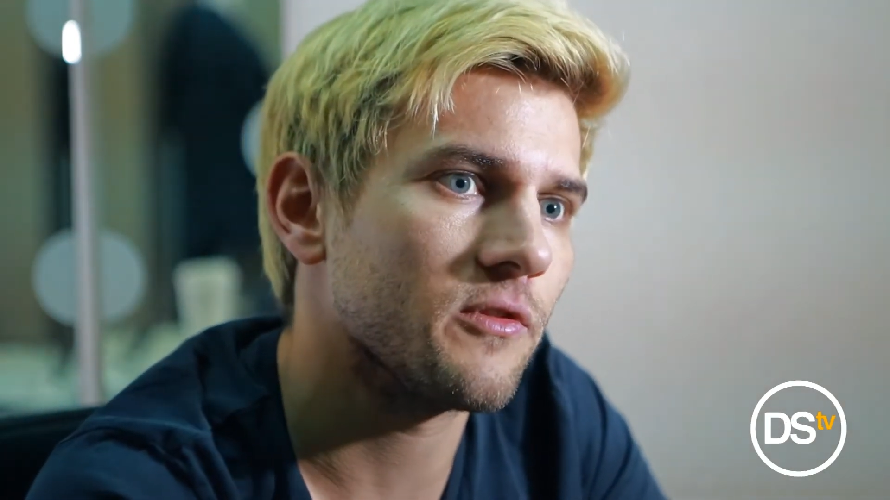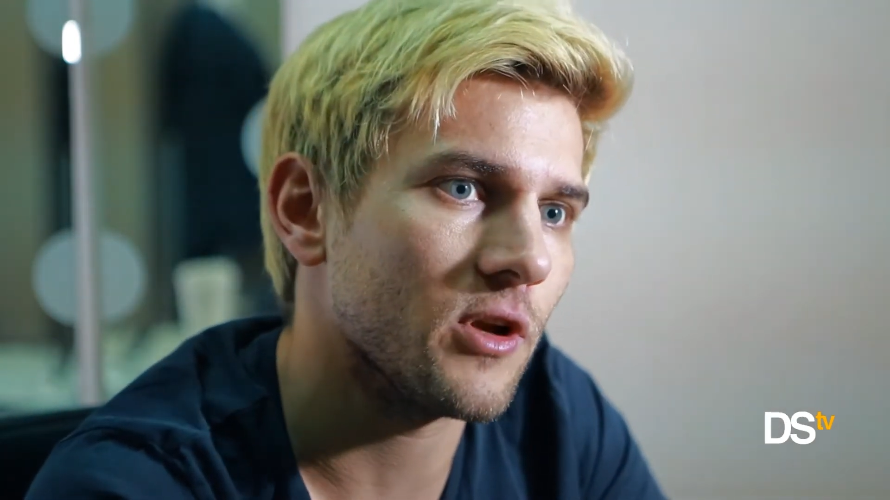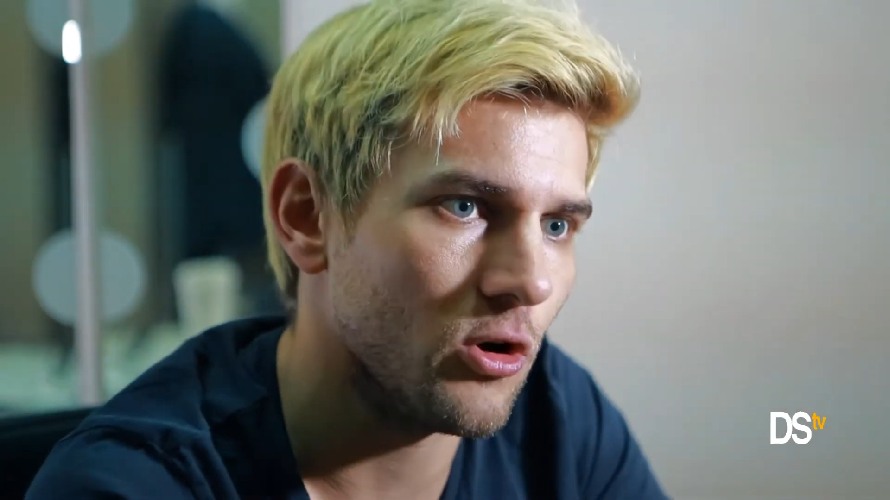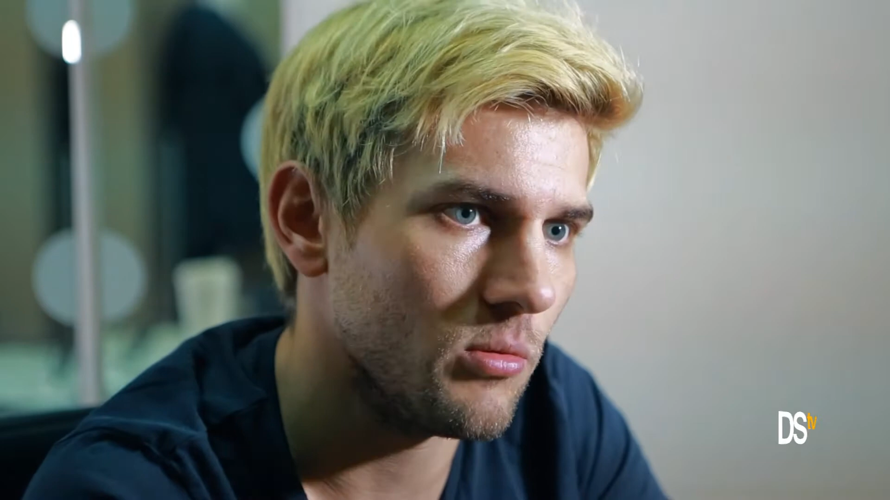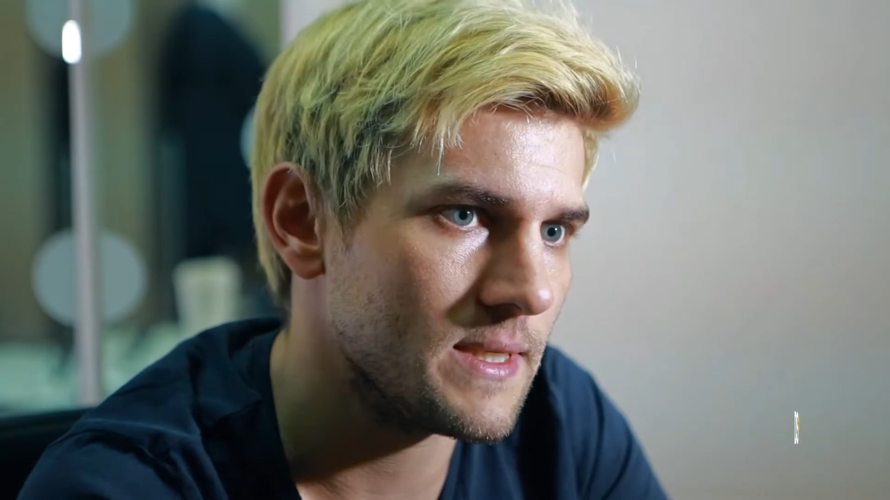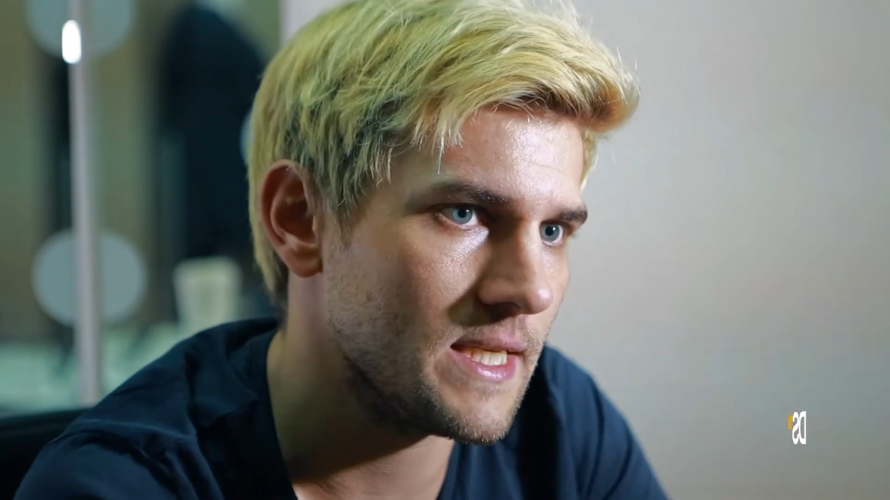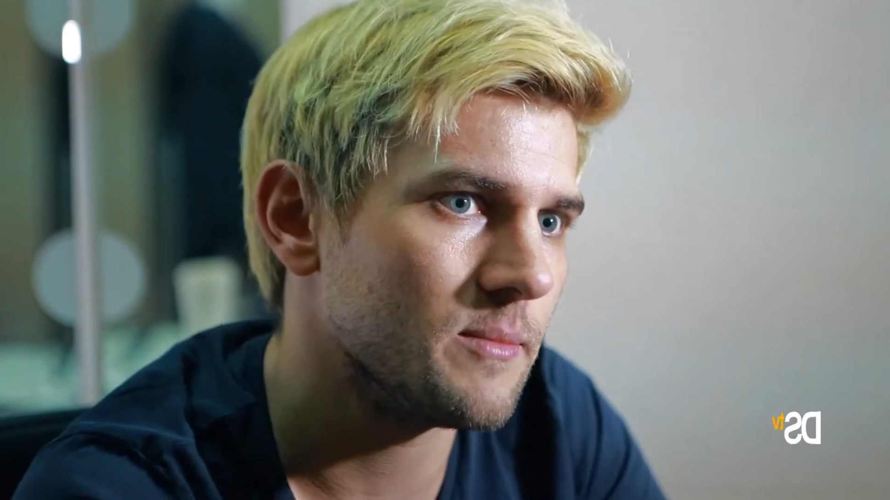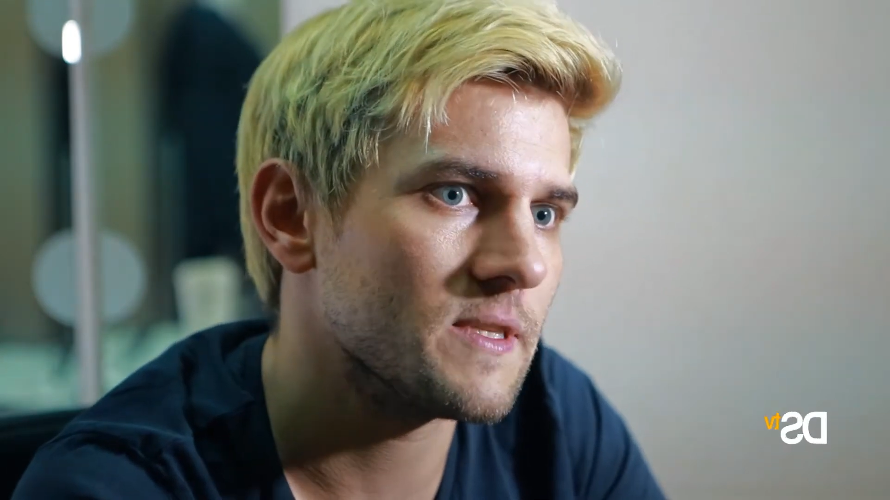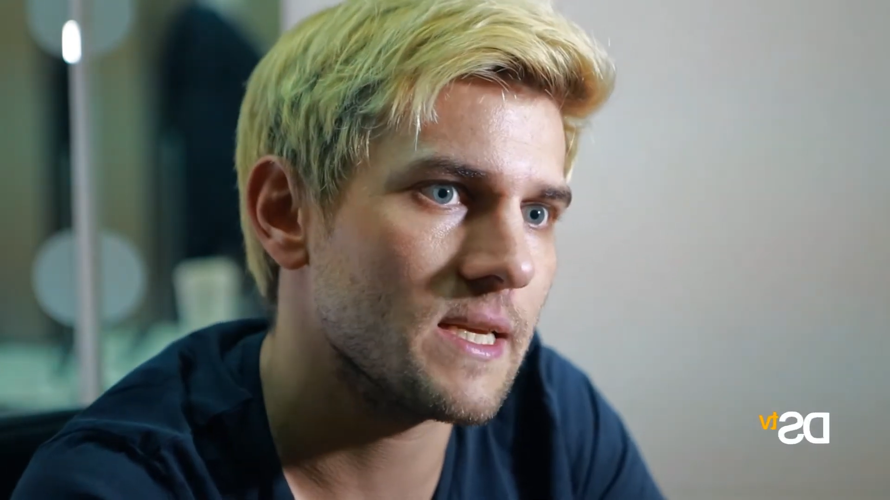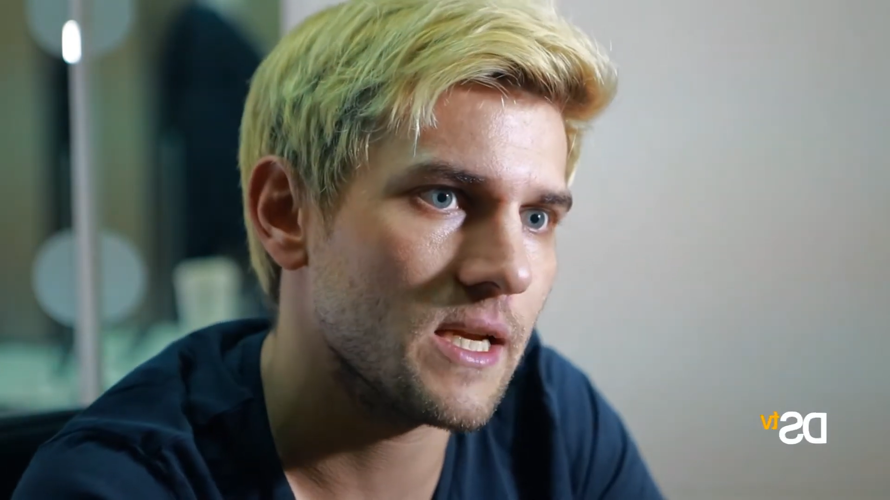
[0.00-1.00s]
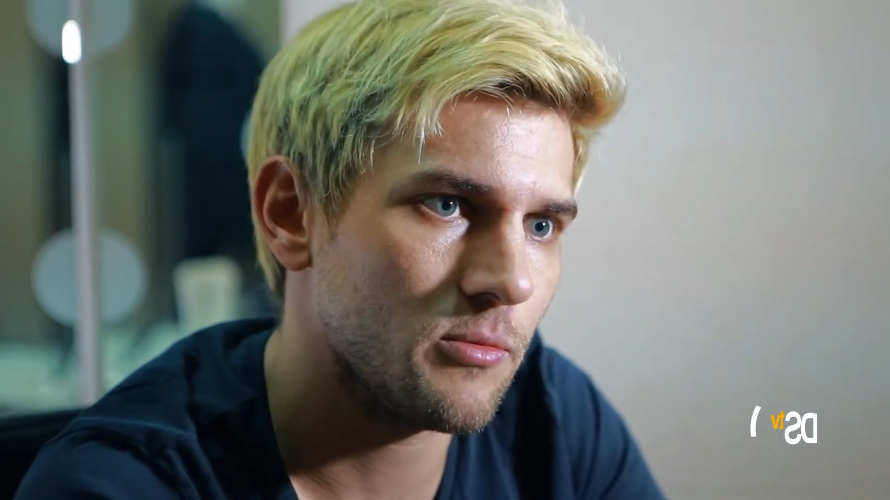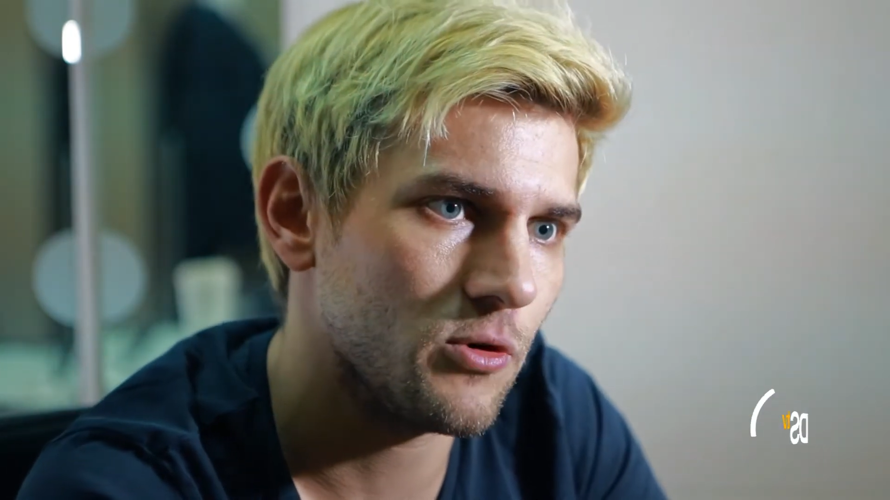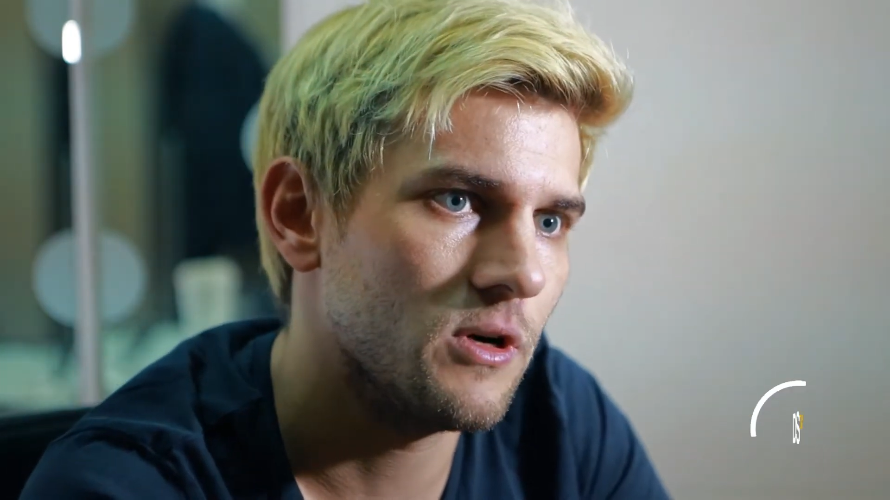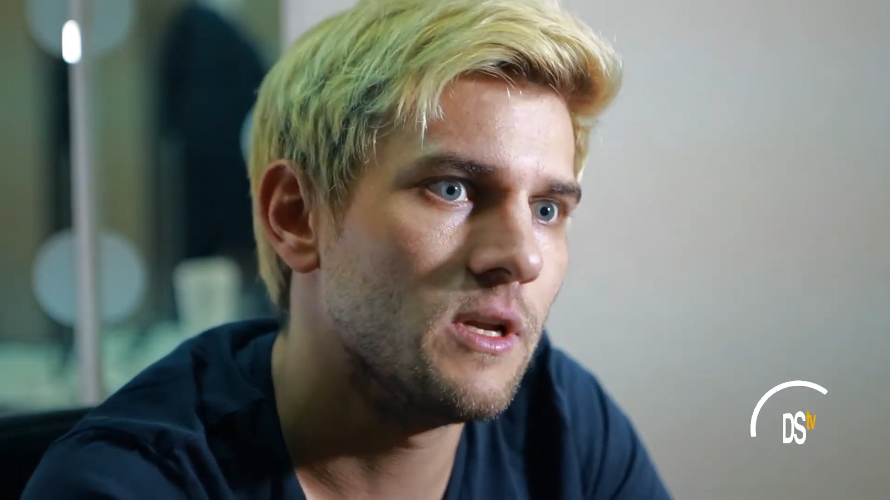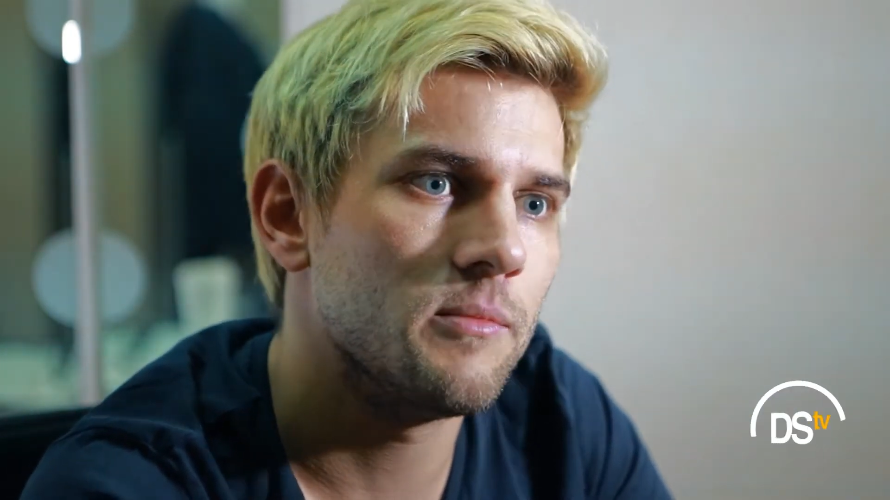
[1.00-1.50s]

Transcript: the global team in Singapore,